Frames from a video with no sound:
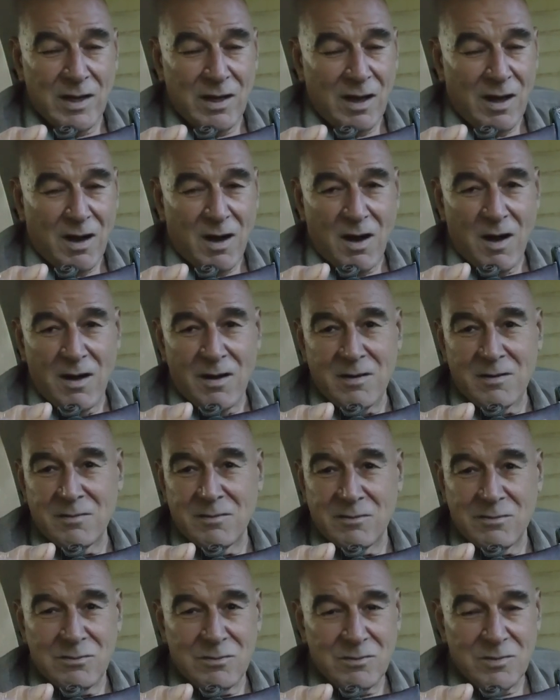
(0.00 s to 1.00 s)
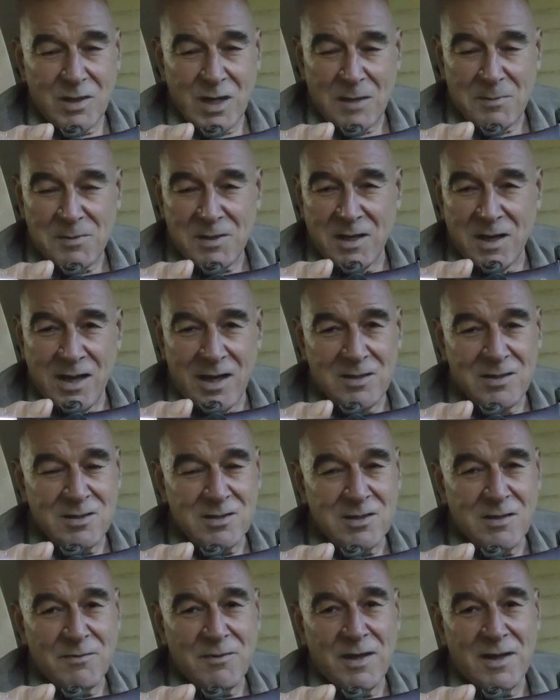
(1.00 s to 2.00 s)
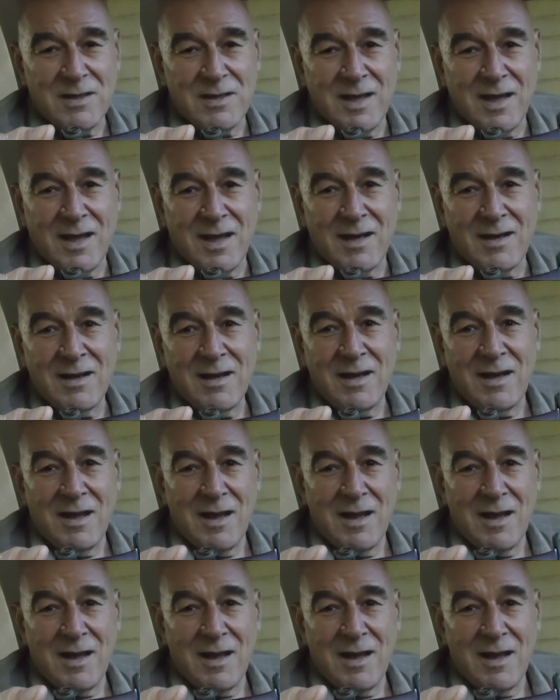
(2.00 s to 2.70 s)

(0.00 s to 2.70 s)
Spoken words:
hard, keeps an edge and stuff like that.